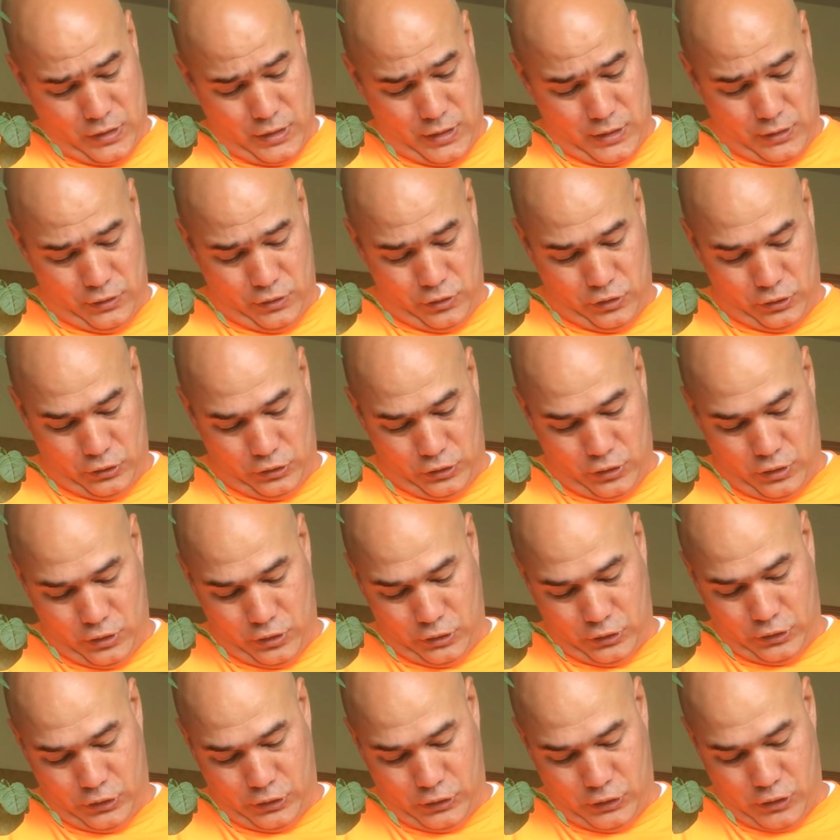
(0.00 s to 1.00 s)
then you're just going to
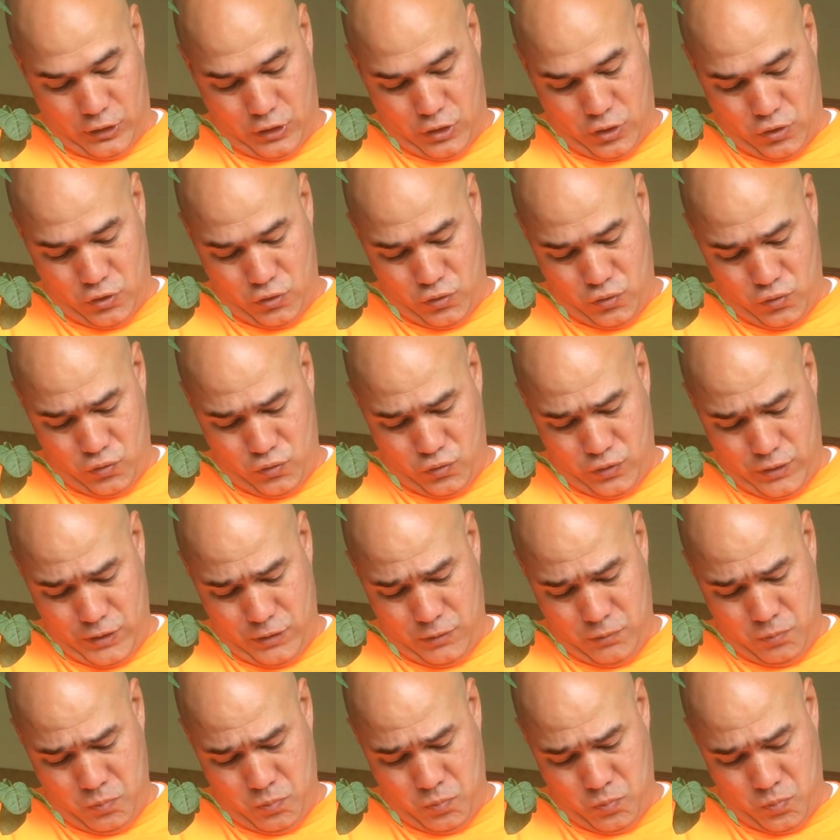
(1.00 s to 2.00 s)
slowly
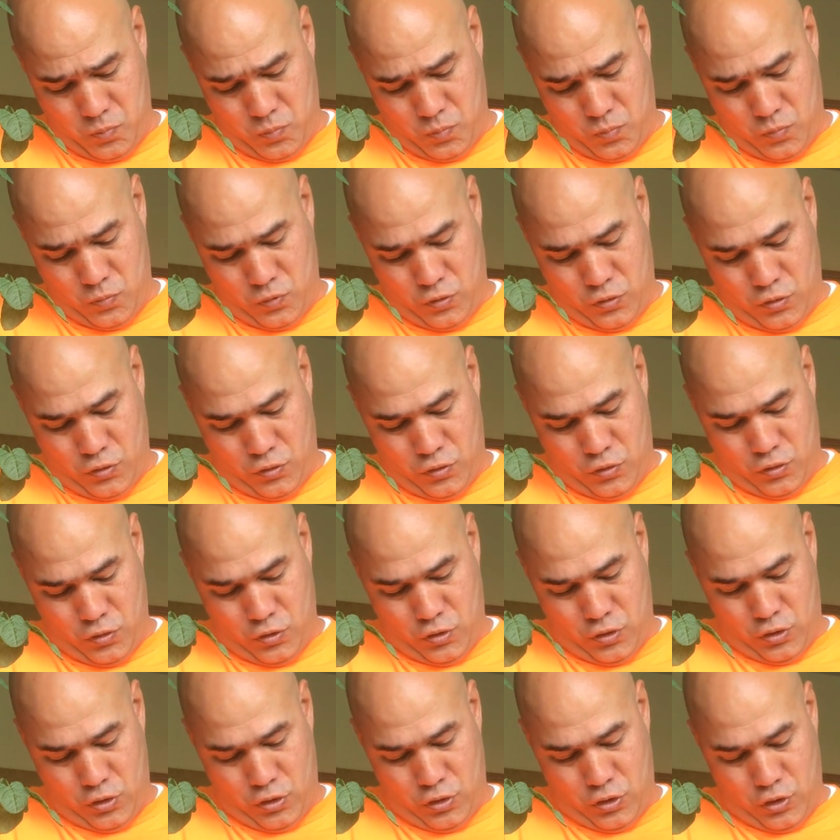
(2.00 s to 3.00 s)

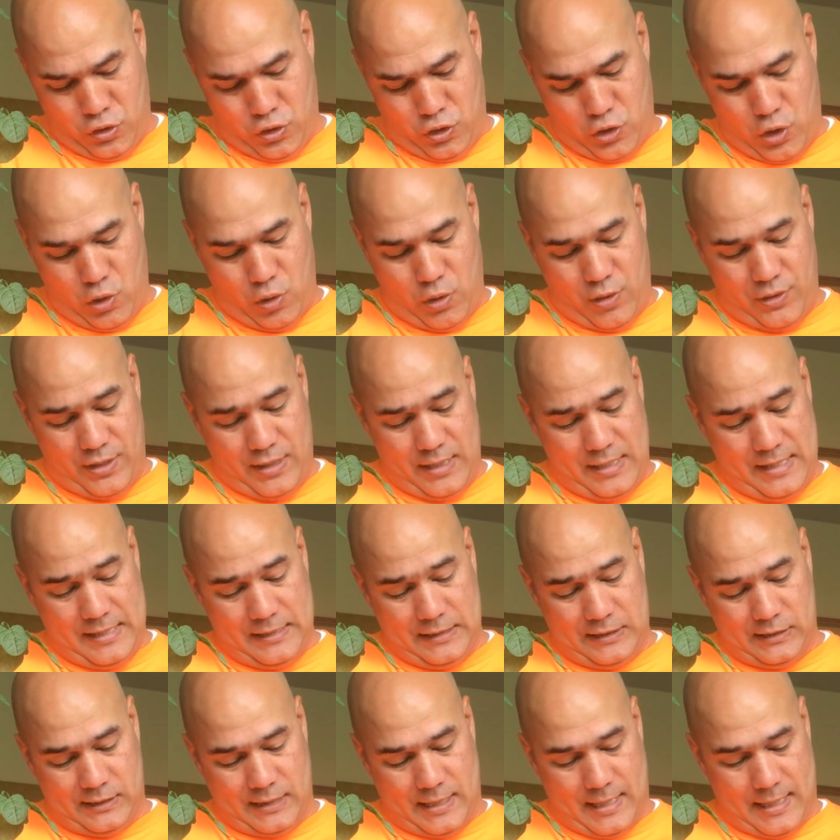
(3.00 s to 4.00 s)
go on the
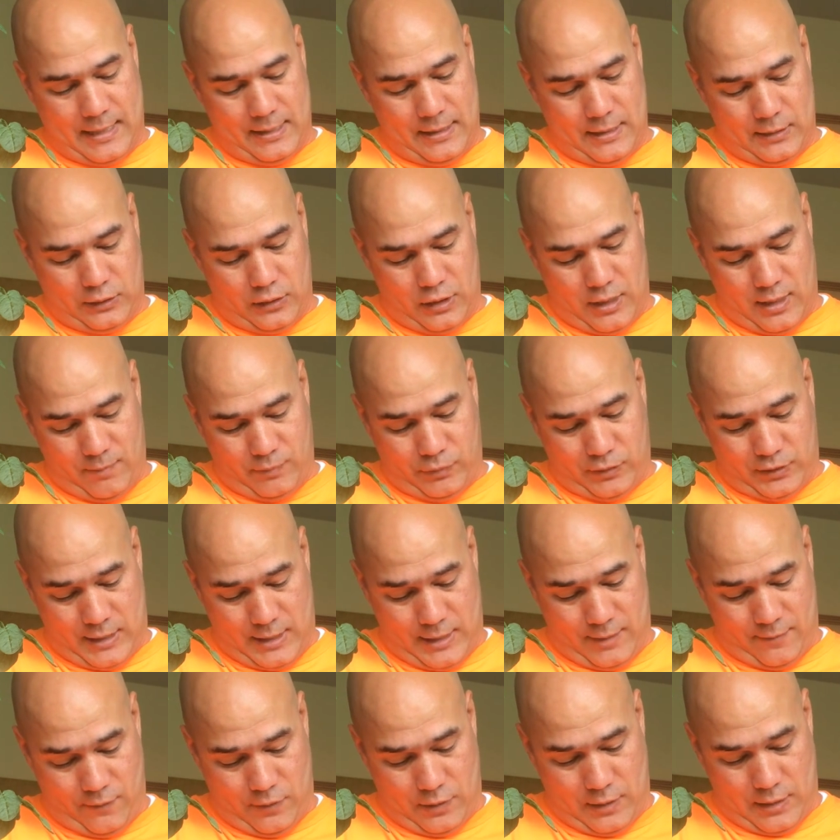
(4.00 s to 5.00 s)
inside, the top side
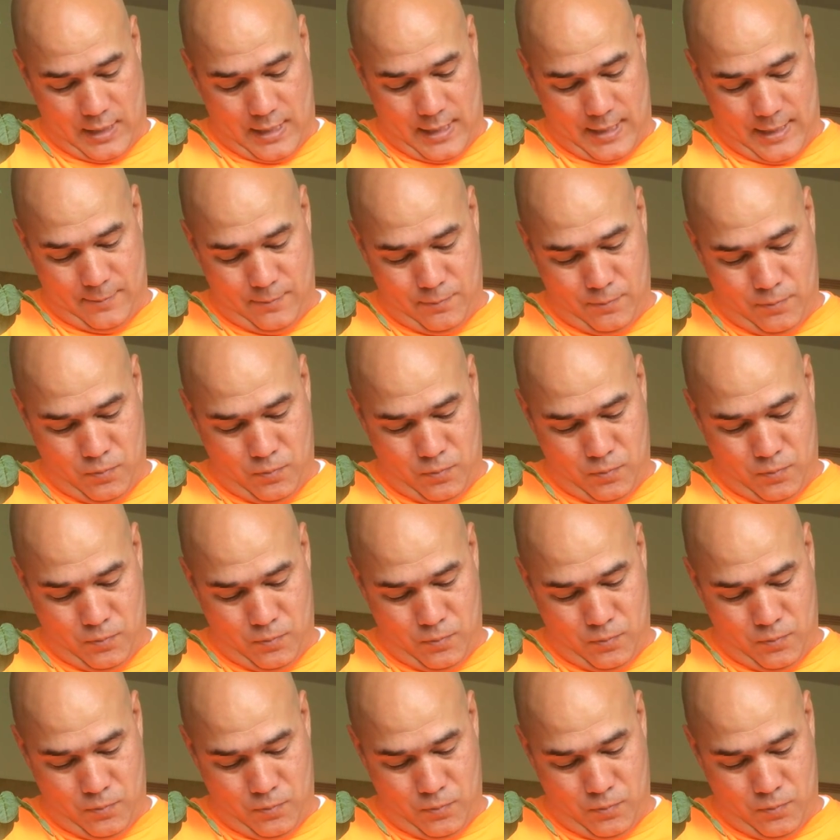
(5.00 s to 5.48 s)
of the line.